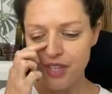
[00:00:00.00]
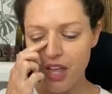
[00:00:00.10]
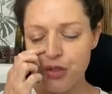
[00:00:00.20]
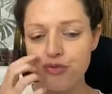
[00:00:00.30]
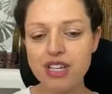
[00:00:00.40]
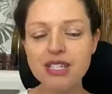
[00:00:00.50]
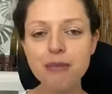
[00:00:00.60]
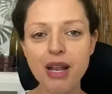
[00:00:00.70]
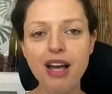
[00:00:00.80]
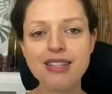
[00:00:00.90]
And the reason
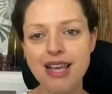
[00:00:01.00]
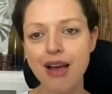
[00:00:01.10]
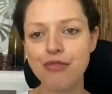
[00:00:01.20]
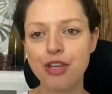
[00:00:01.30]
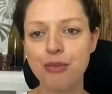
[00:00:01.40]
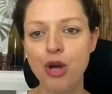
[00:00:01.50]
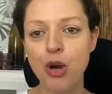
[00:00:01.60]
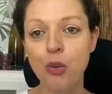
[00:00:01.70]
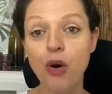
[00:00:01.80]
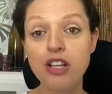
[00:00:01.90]
plants have them,
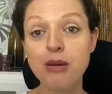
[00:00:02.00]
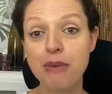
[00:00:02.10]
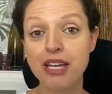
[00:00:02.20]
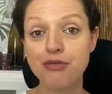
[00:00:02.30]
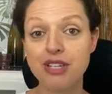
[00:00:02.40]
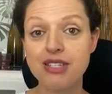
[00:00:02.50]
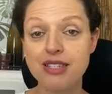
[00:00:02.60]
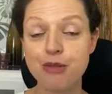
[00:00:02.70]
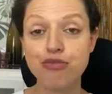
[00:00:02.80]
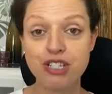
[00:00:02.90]
one of the main reasons
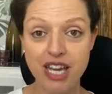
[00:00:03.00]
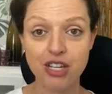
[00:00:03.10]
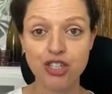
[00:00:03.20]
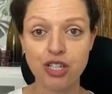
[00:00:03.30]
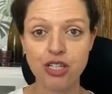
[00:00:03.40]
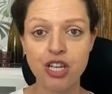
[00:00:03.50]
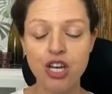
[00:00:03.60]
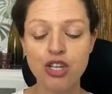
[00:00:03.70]
is protection.